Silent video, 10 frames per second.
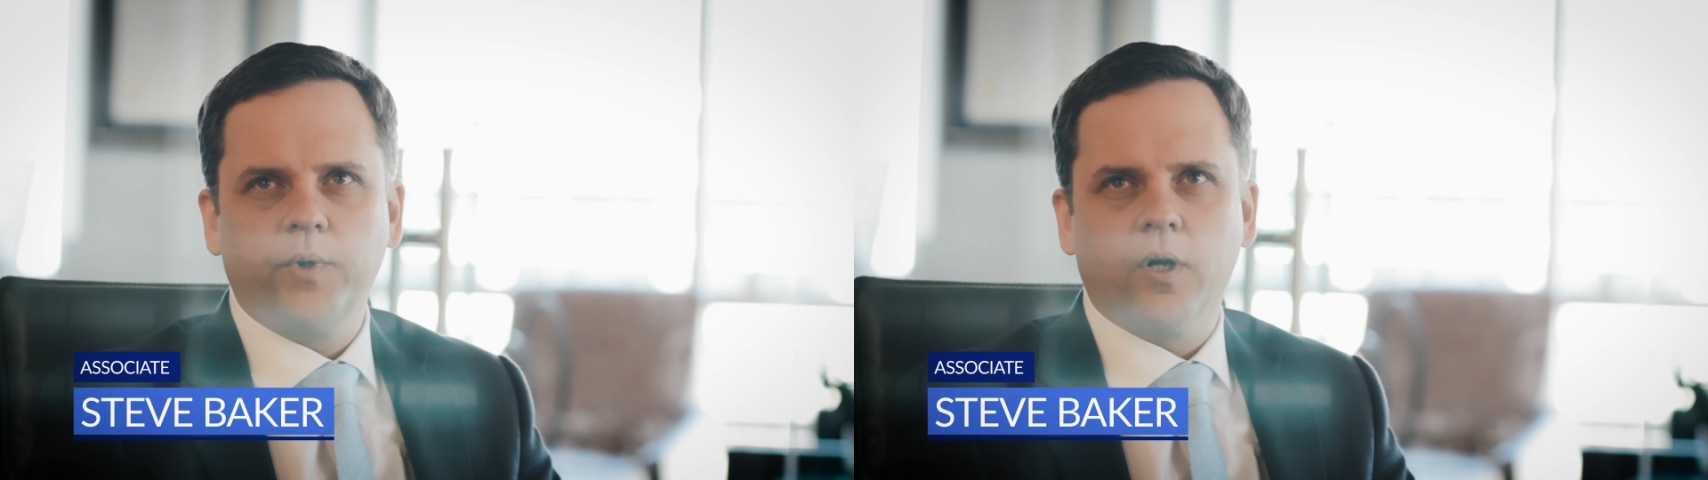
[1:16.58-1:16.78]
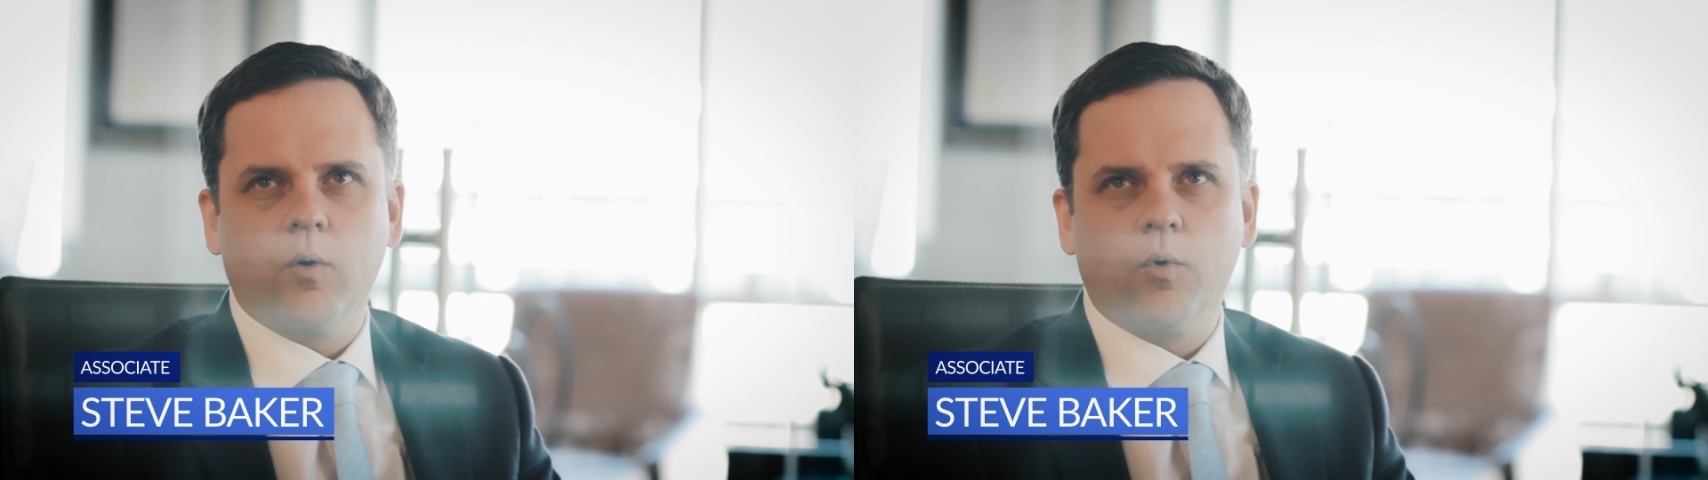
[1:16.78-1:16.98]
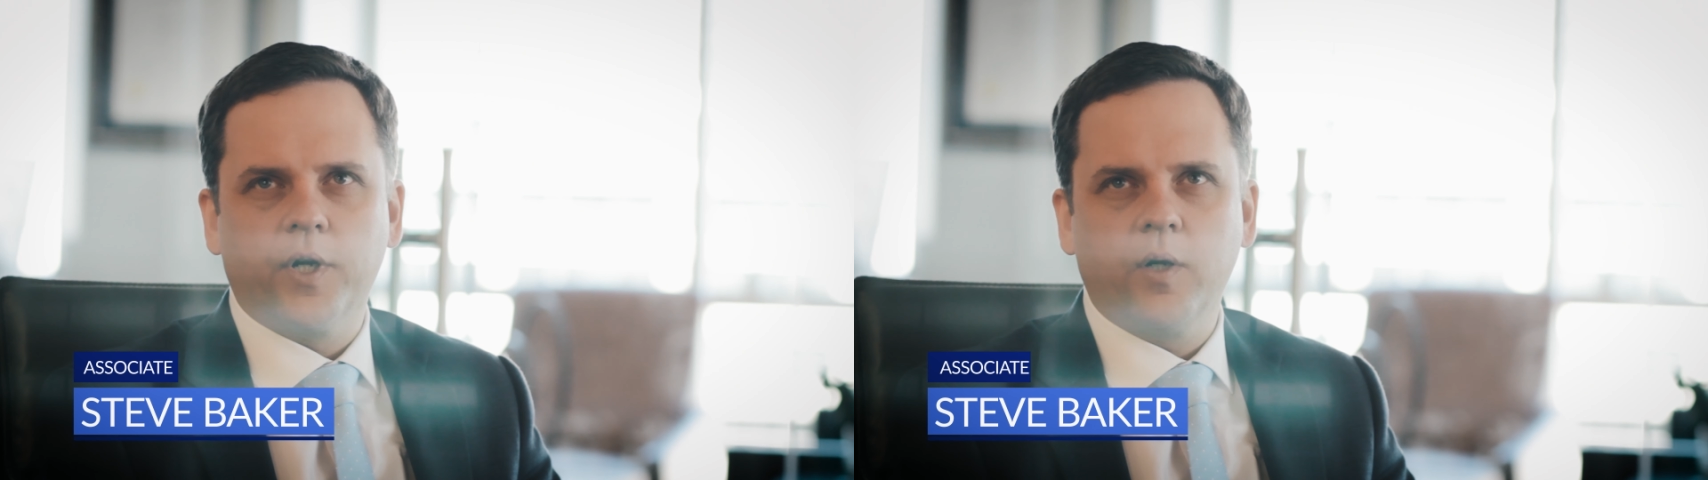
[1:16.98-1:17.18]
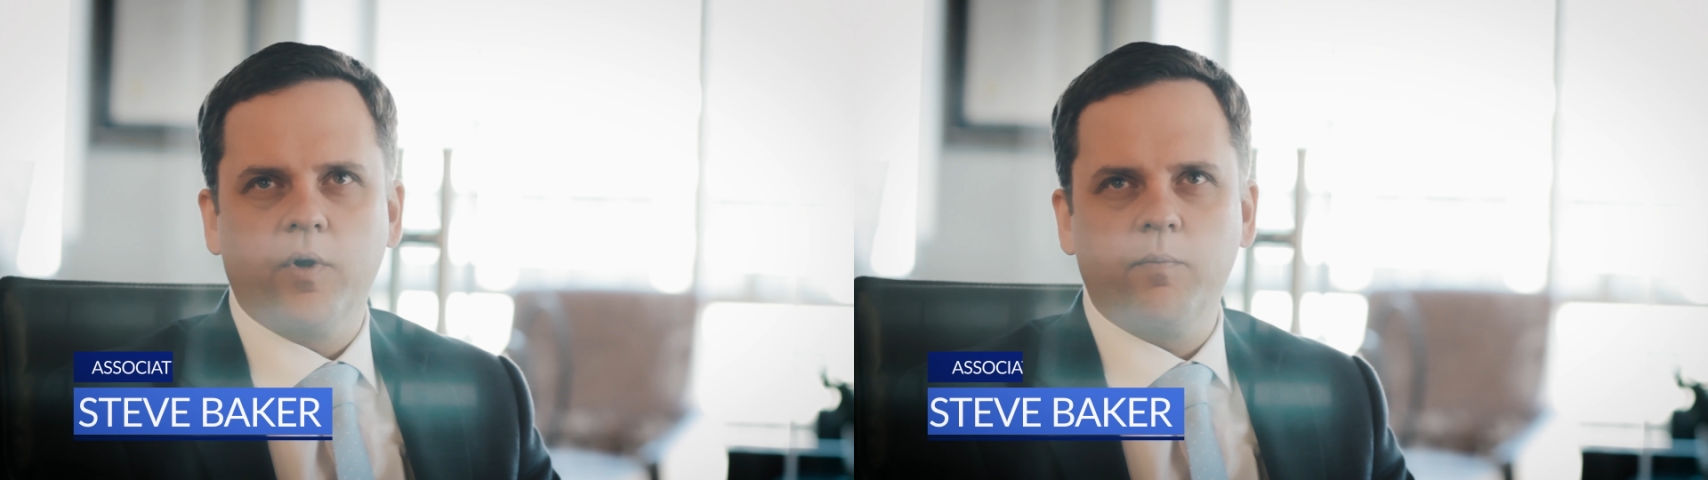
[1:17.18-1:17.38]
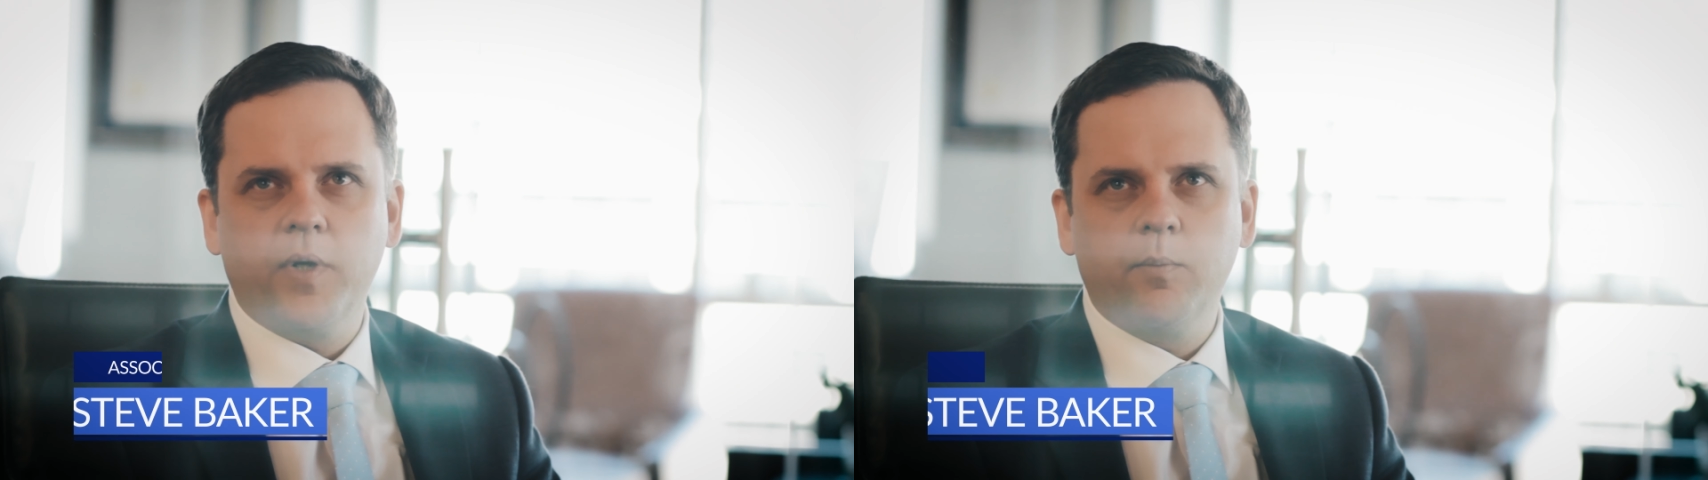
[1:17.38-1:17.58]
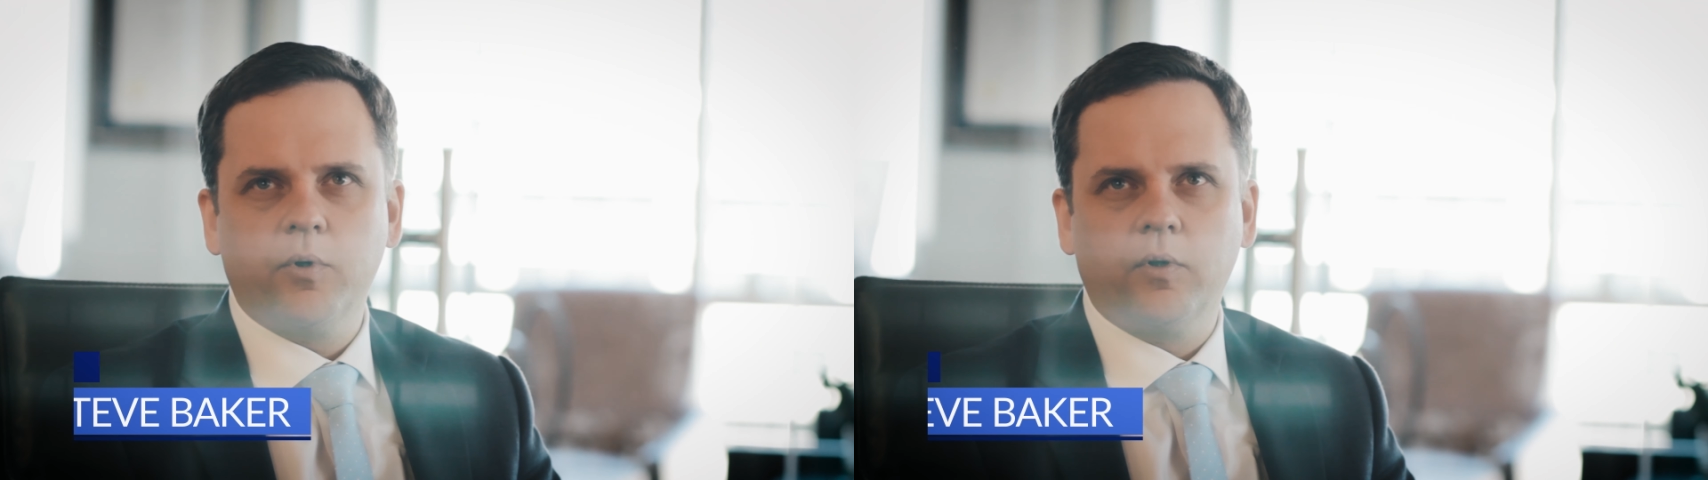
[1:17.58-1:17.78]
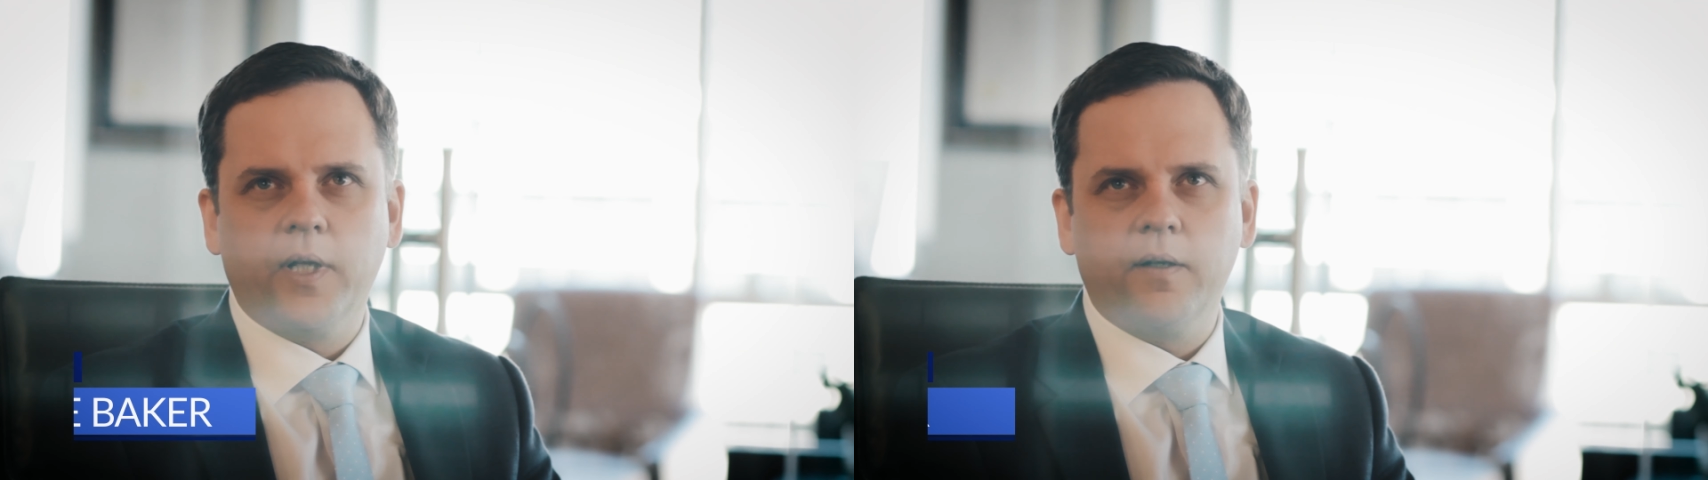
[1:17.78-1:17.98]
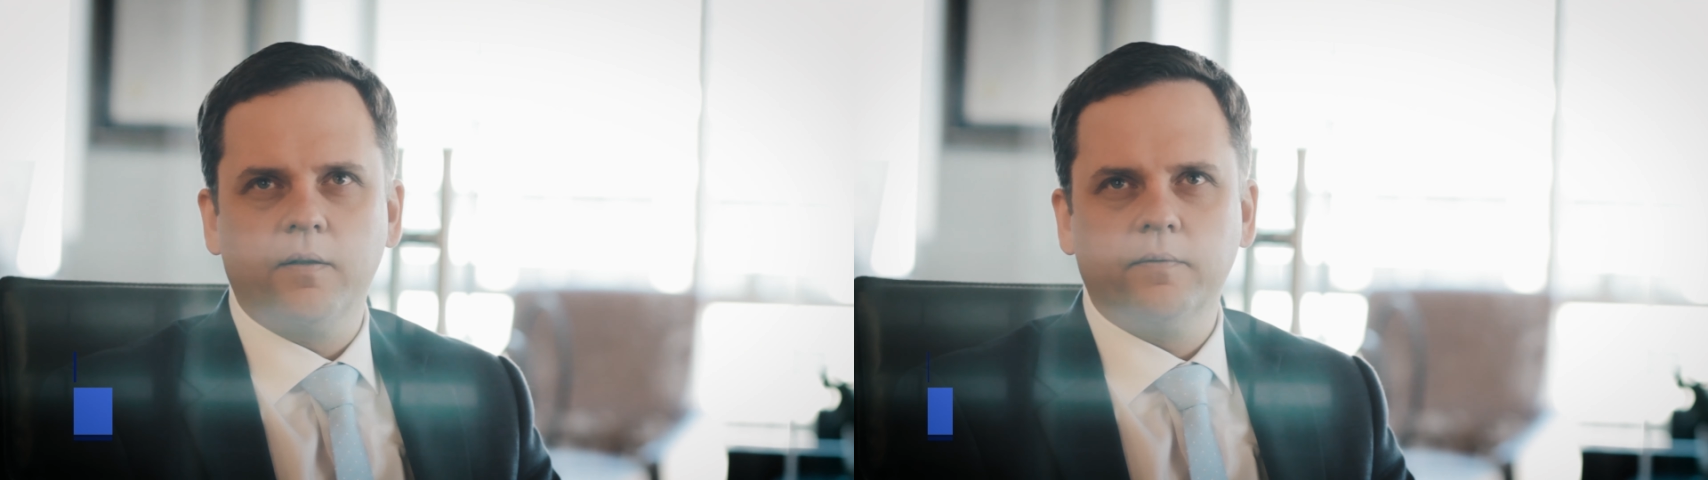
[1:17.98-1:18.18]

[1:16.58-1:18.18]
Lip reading: we are working with people at